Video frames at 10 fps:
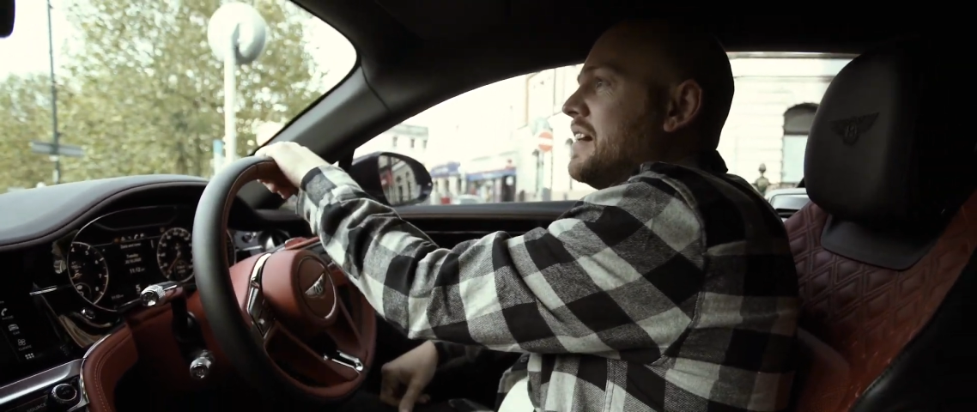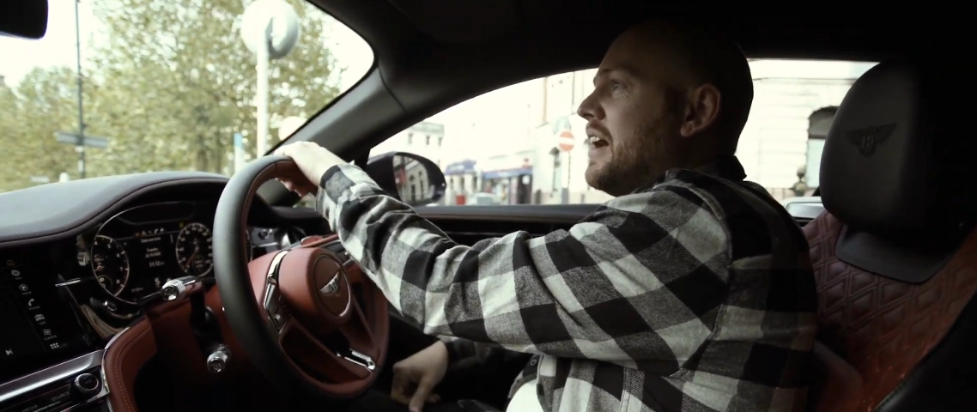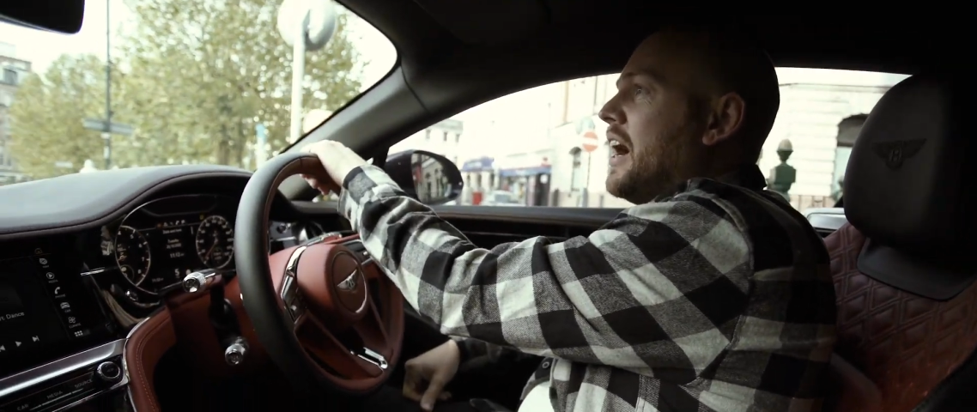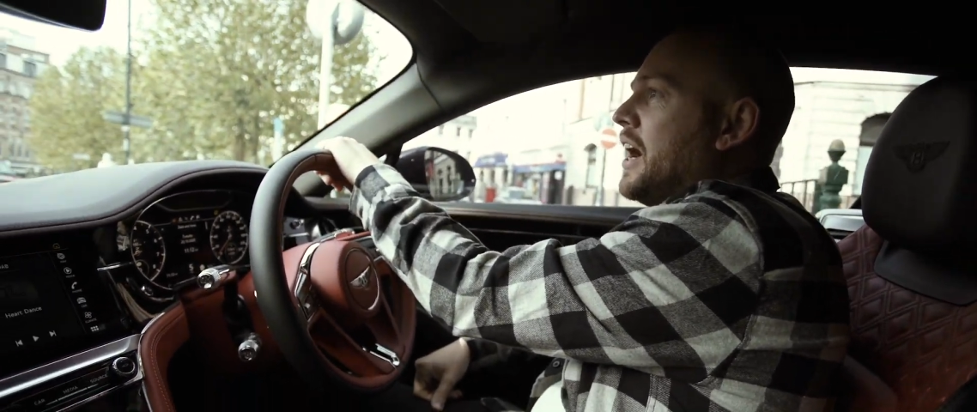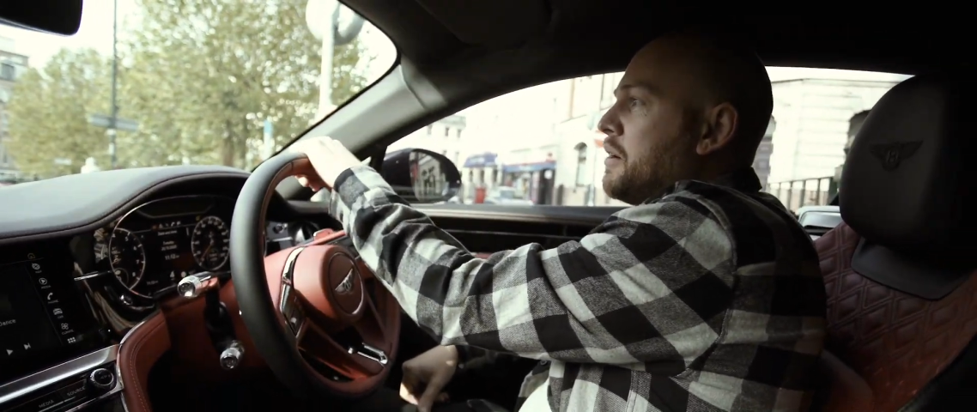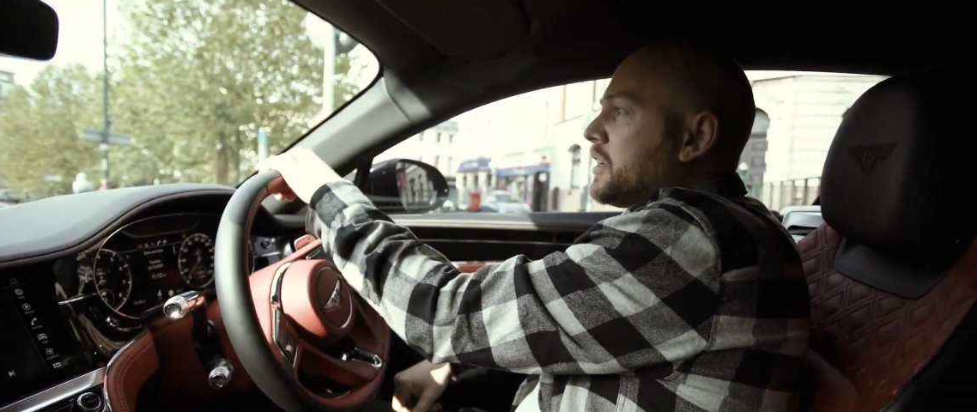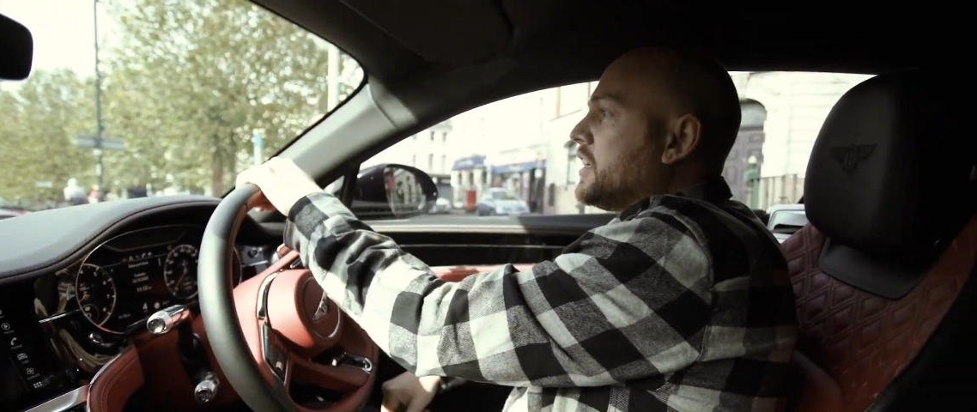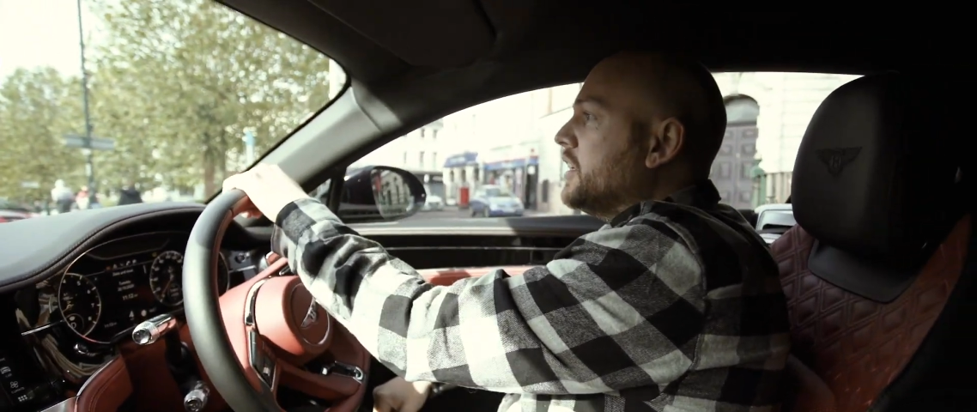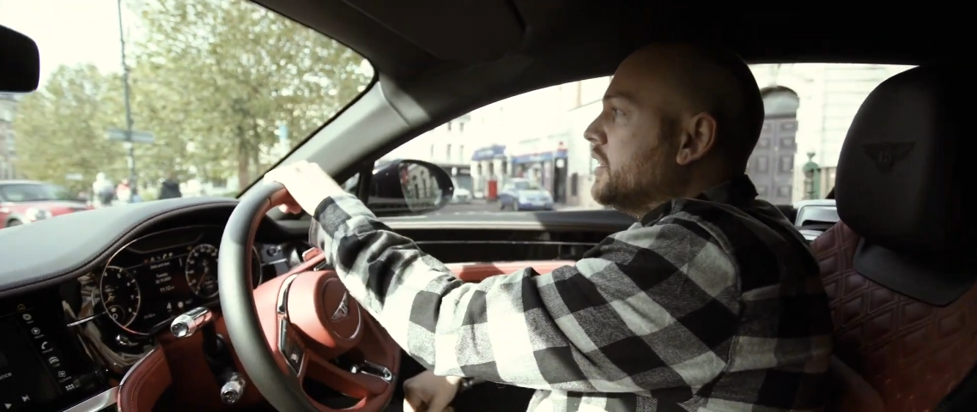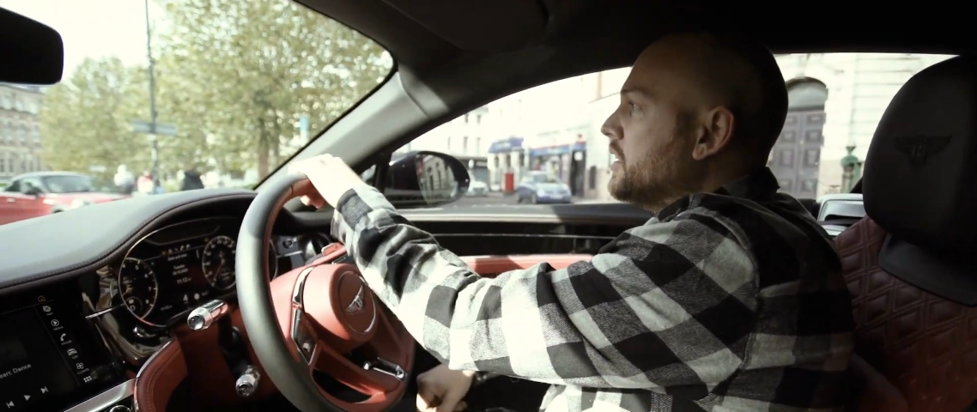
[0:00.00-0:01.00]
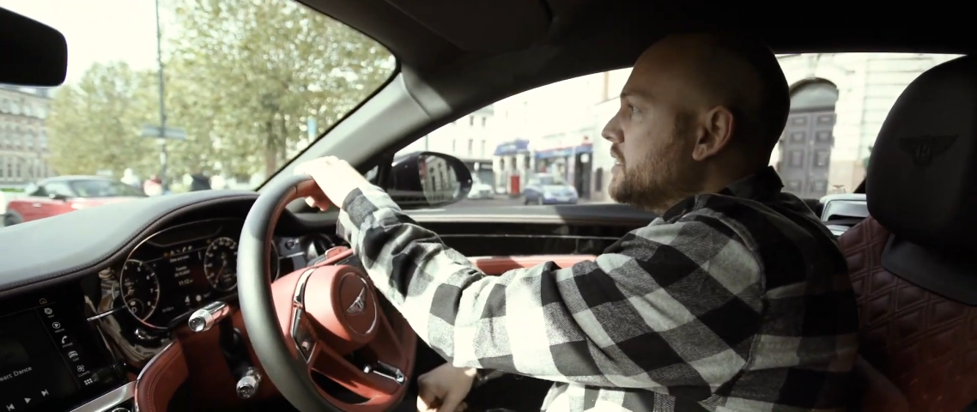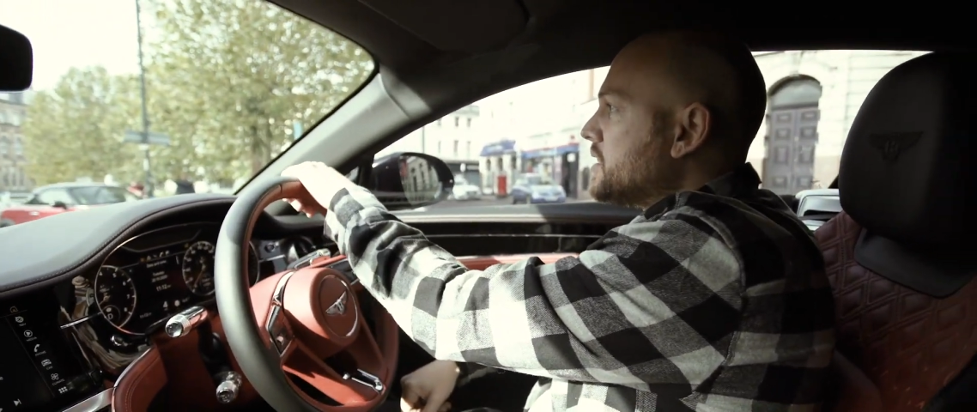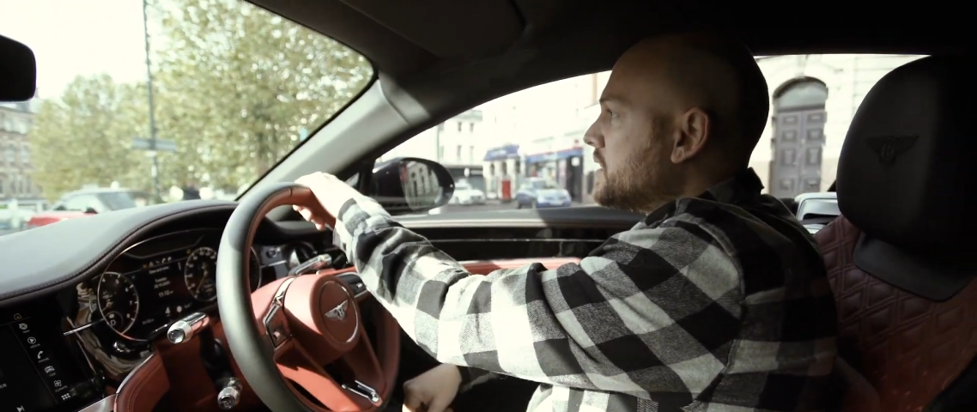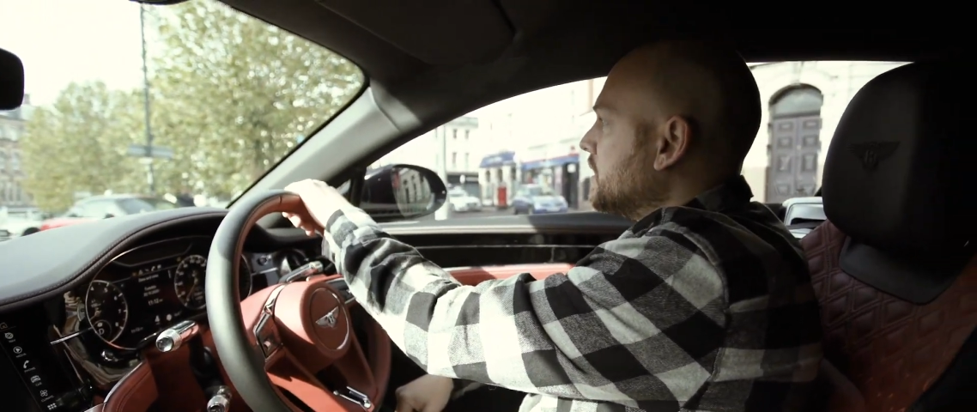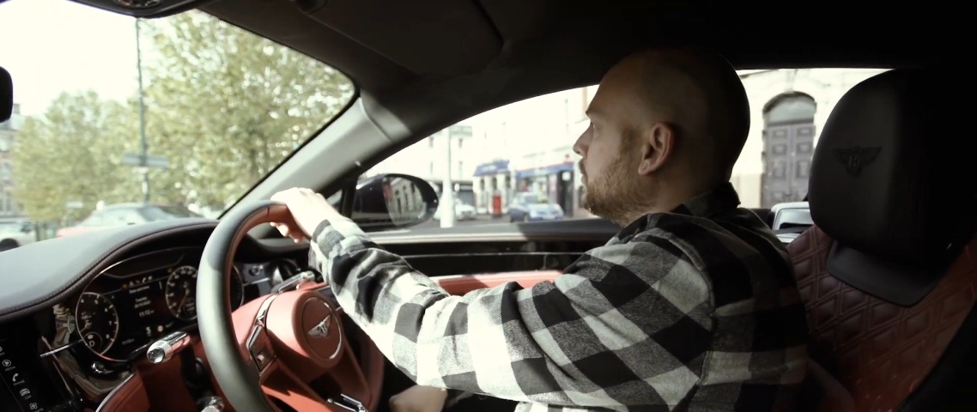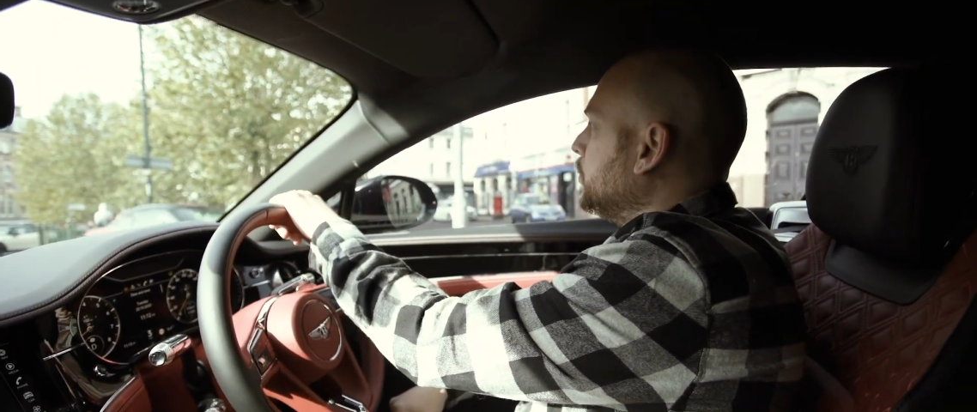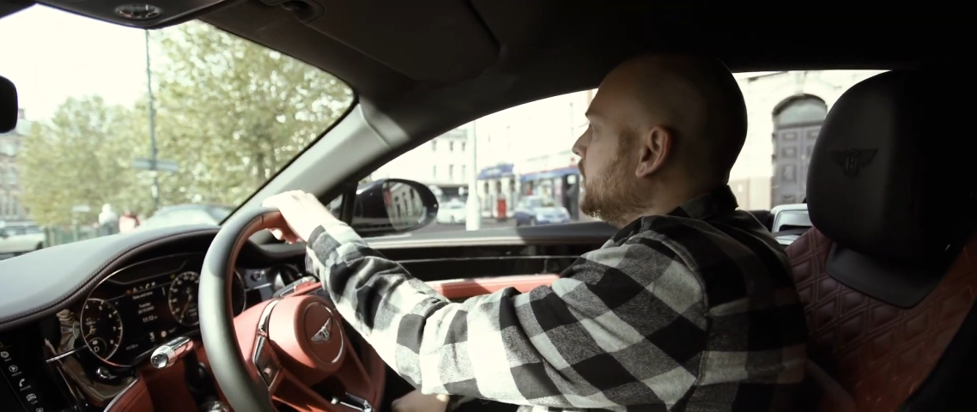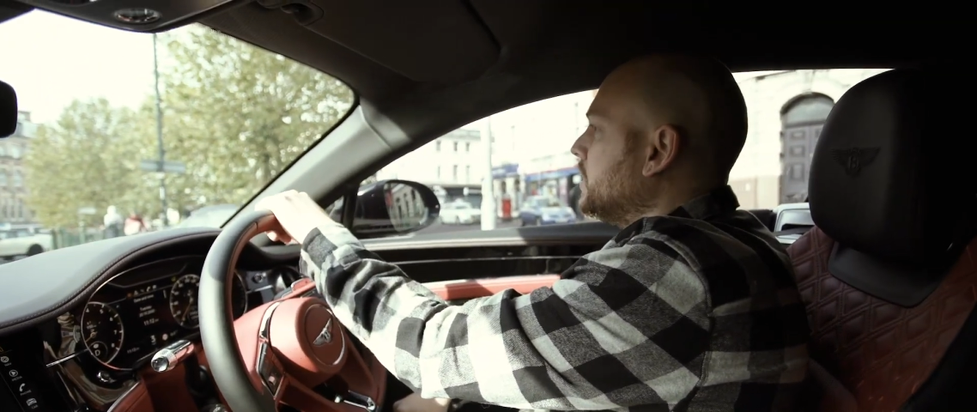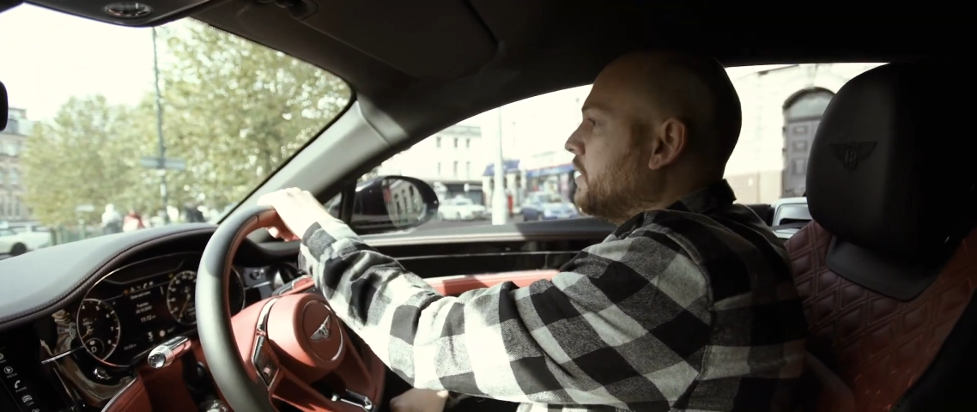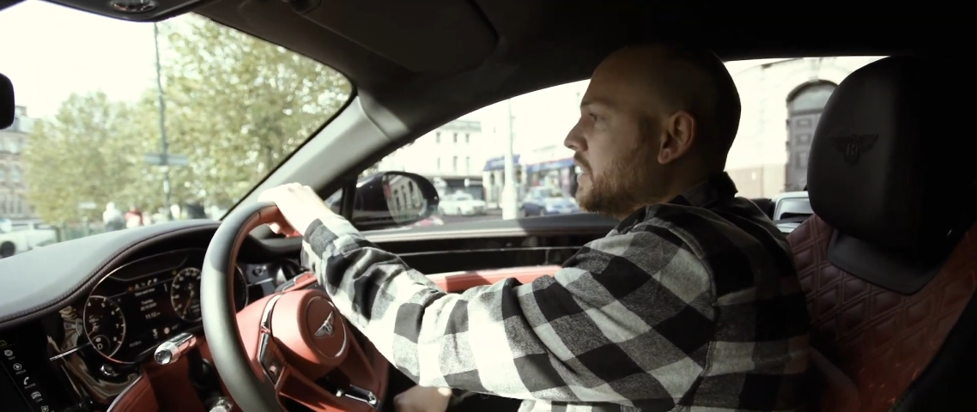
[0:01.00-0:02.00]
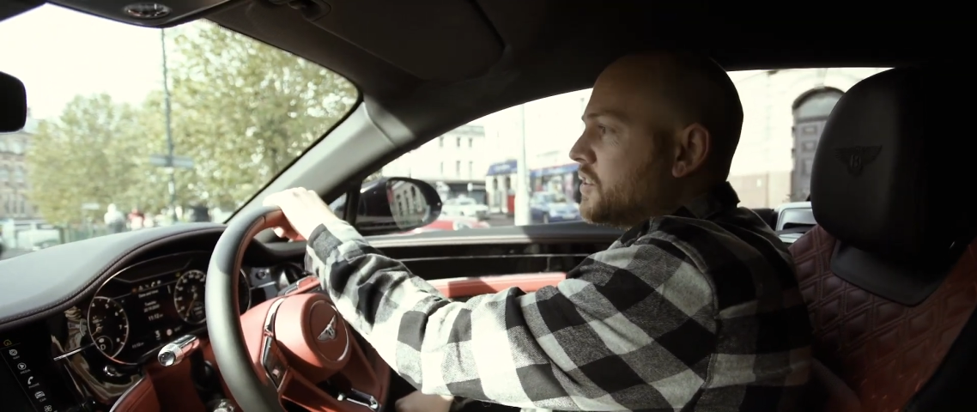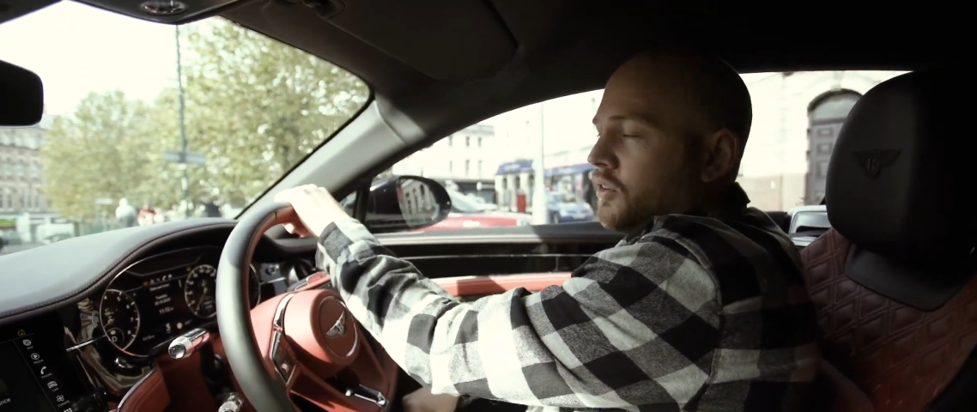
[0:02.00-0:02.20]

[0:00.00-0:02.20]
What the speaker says: Because we're doing a